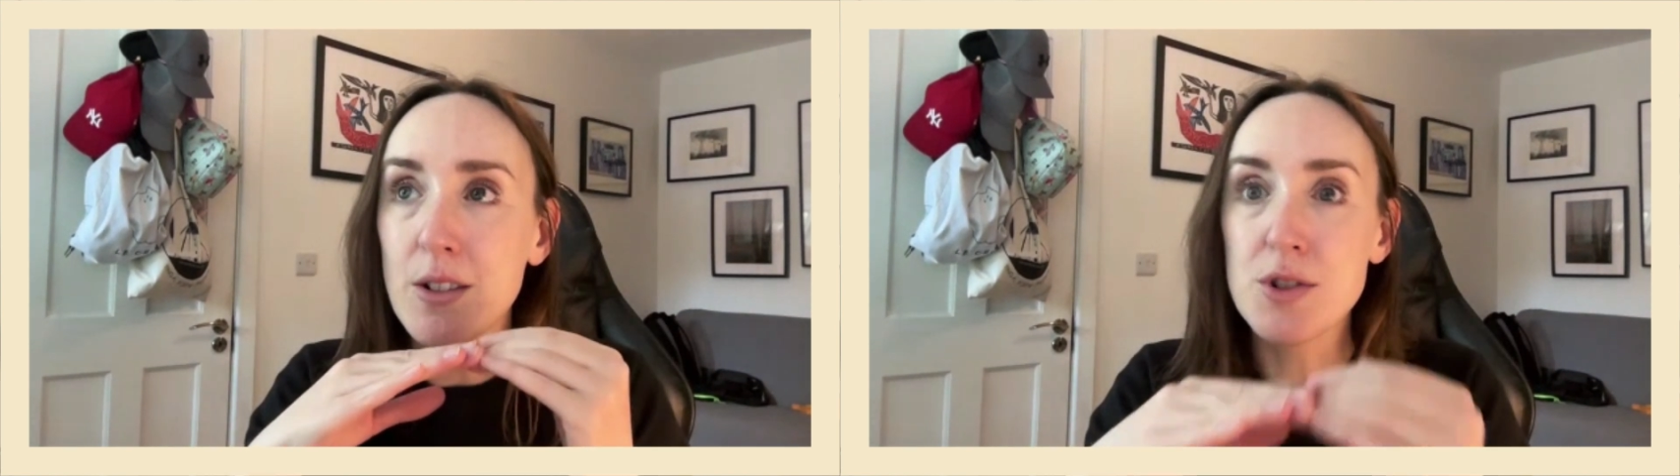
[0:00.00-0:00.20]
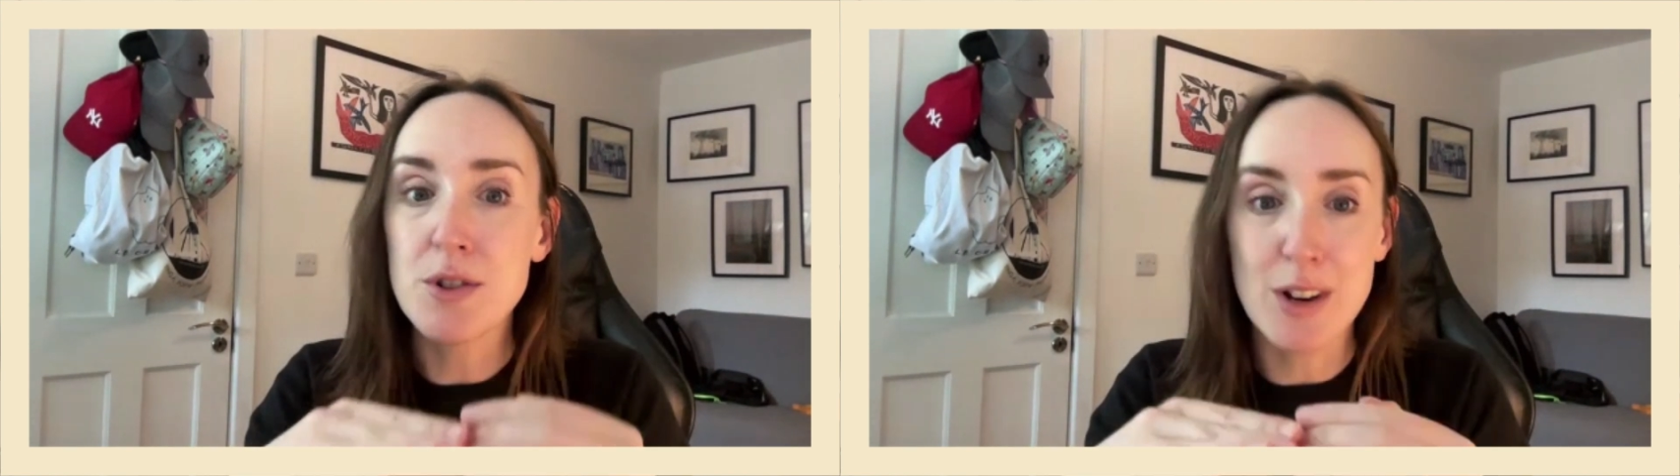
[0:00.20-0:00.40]

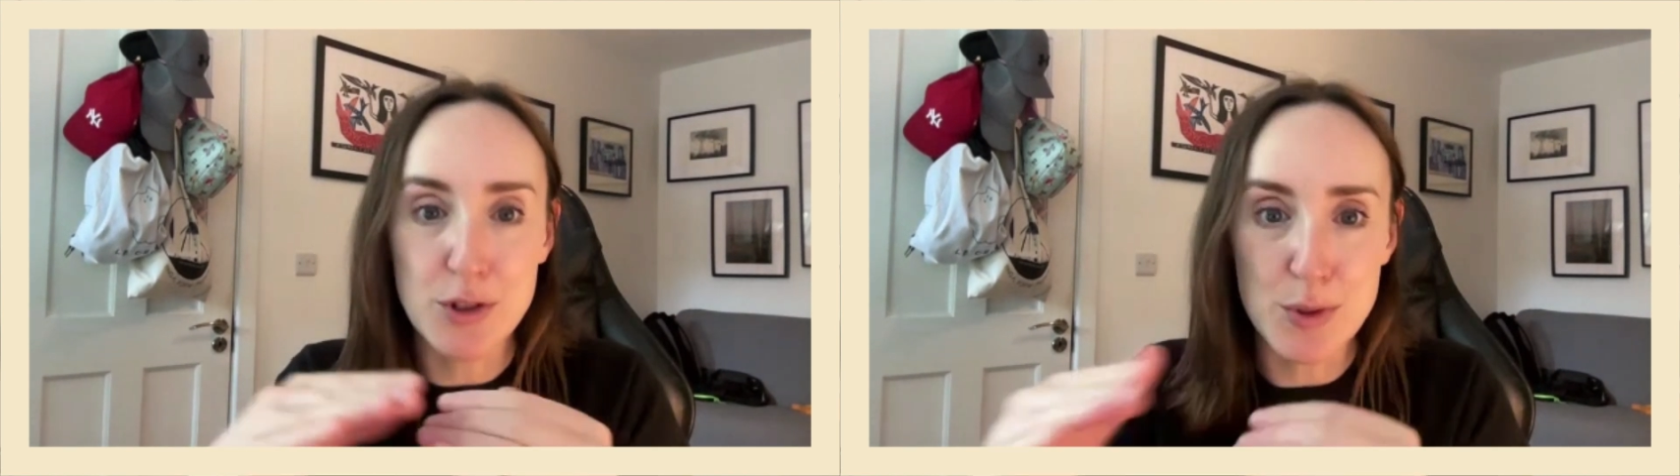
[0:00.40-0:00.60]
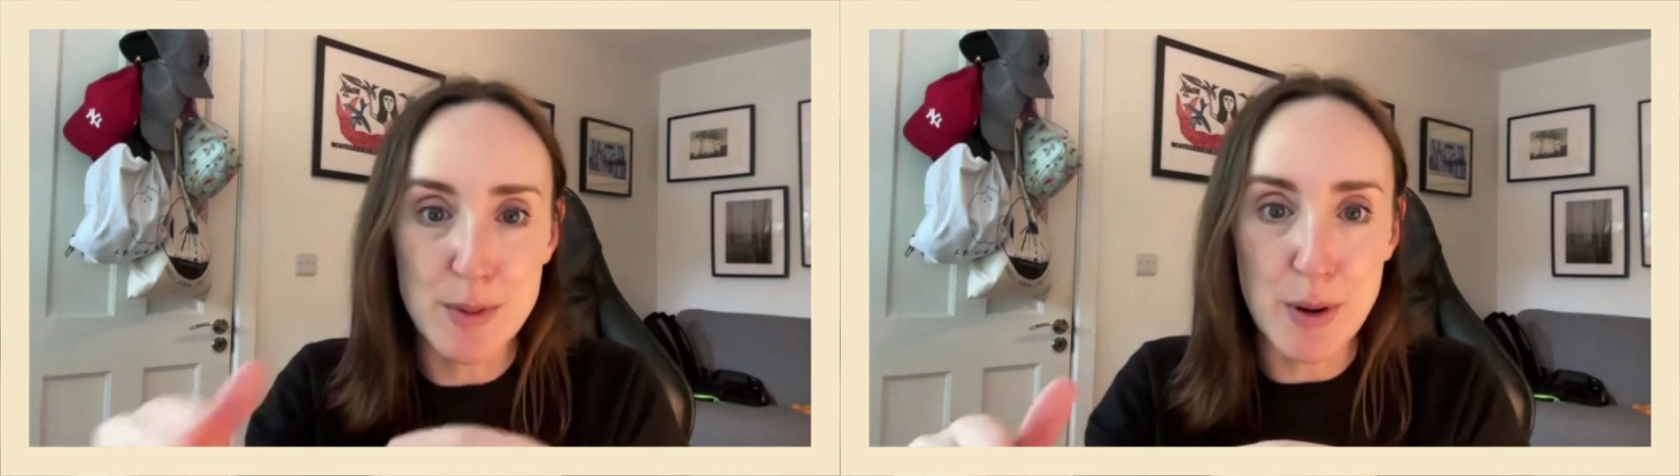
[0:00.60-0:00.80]

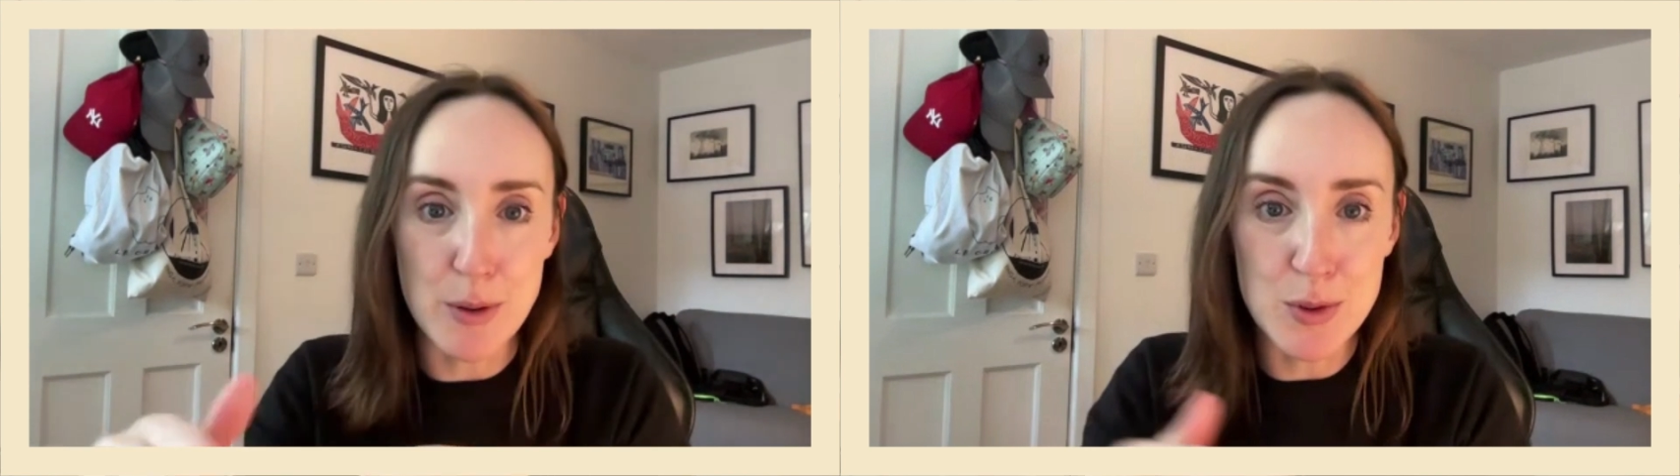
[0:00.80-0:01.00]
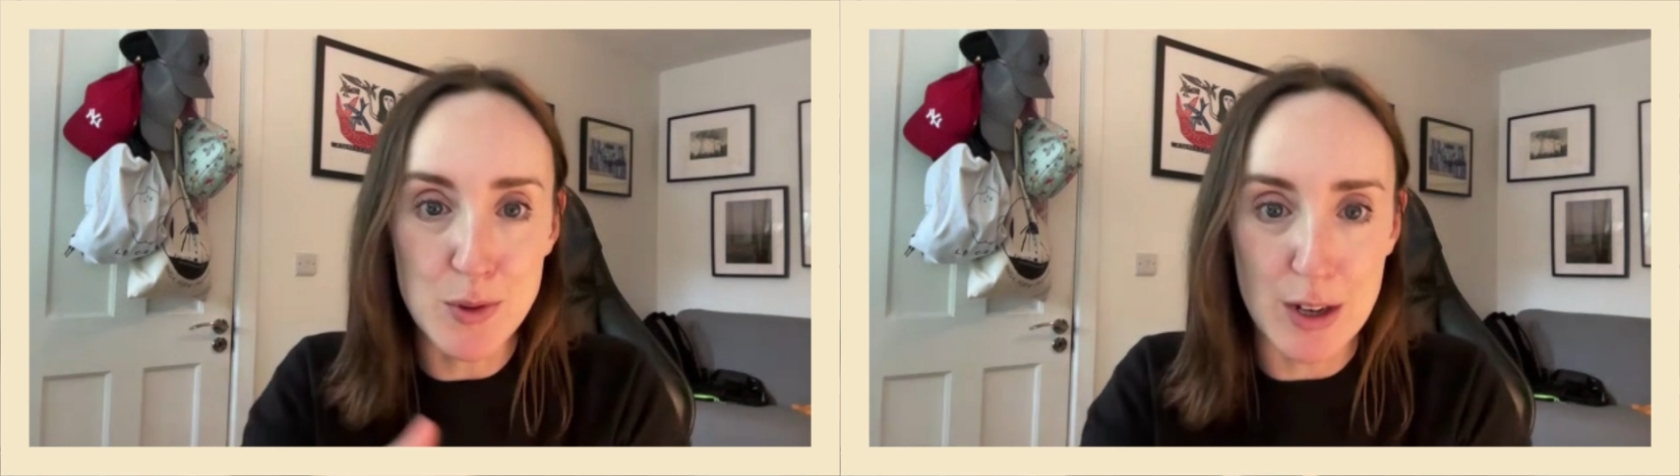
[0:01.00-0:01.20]
undergraduate and
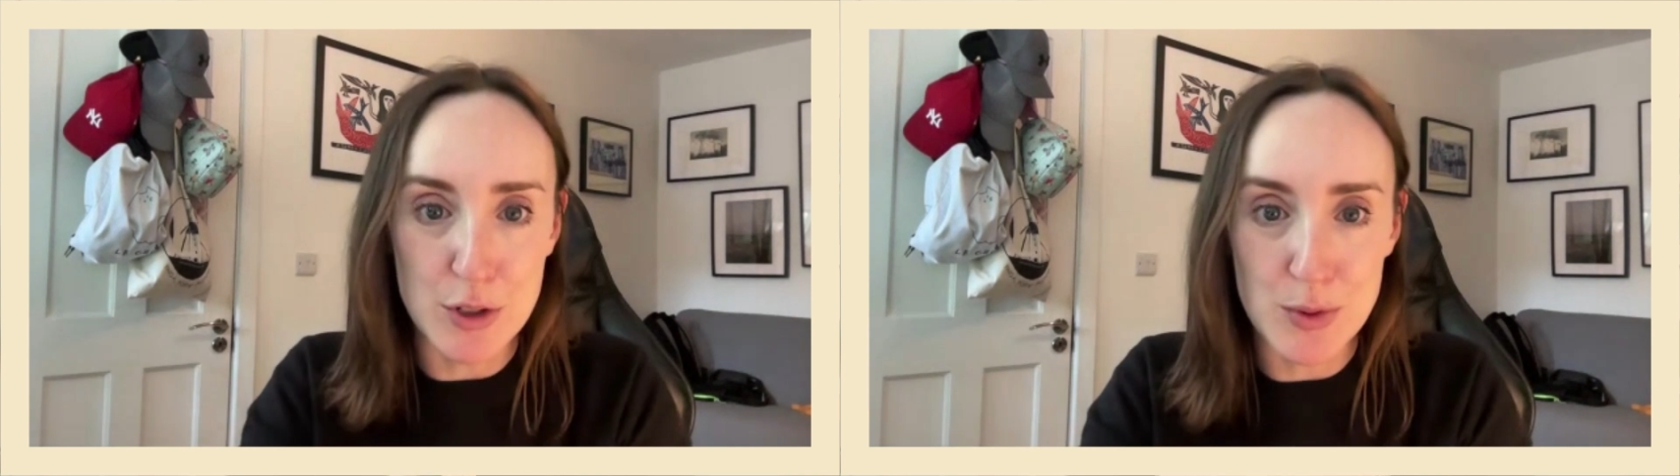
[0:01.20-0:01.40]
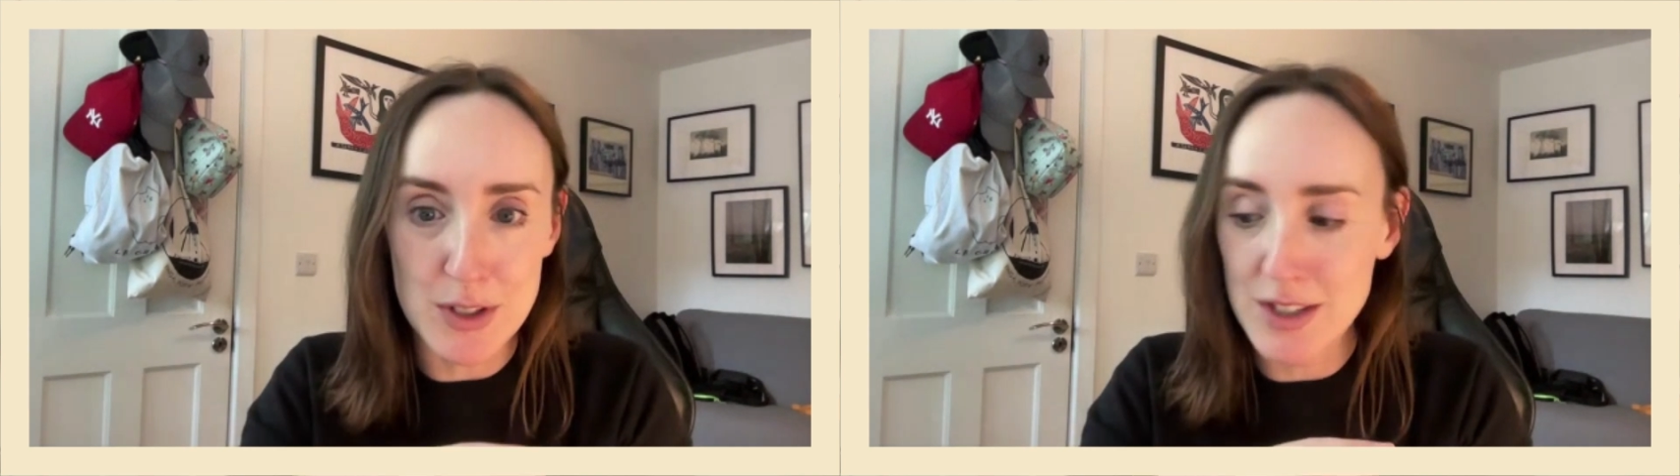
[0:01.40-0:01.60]

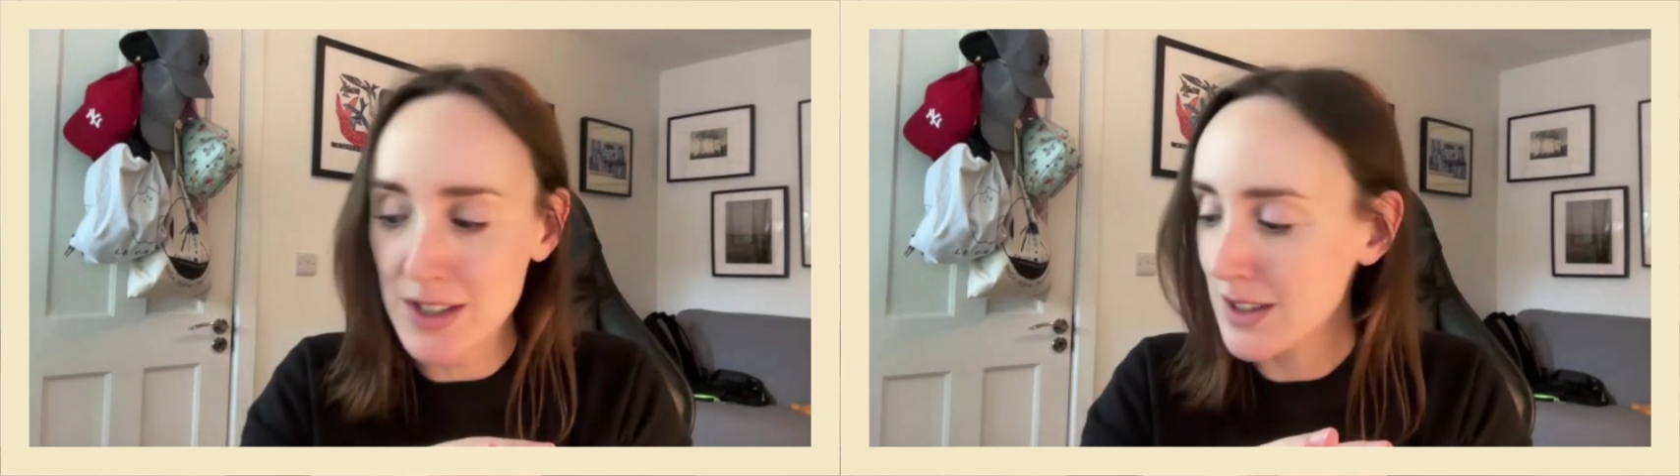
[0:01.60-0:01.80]
postgraduate